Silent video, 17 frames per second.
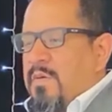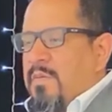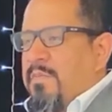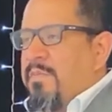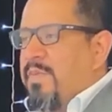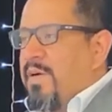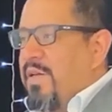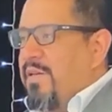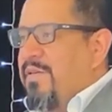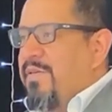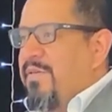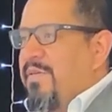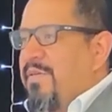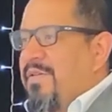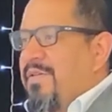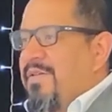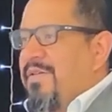But
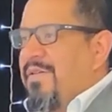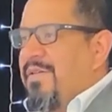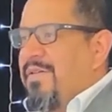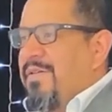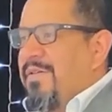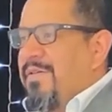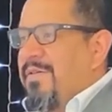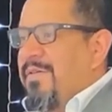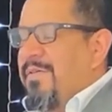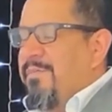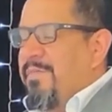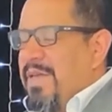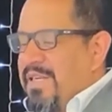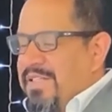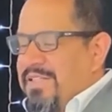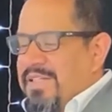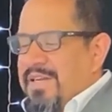
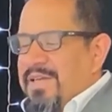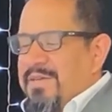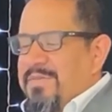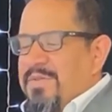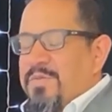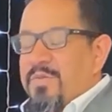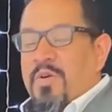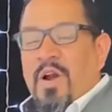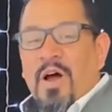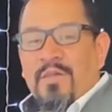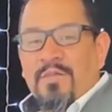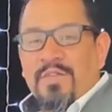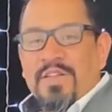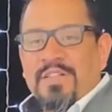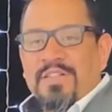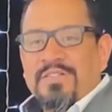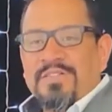many times we're
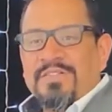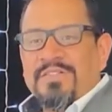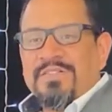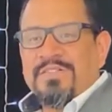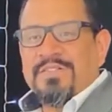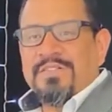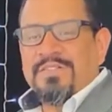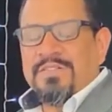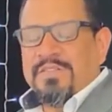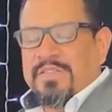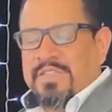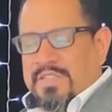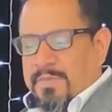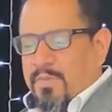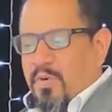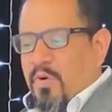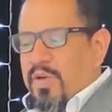often
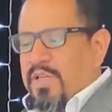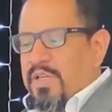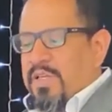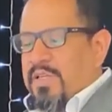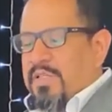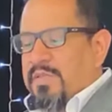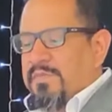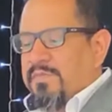disappointed.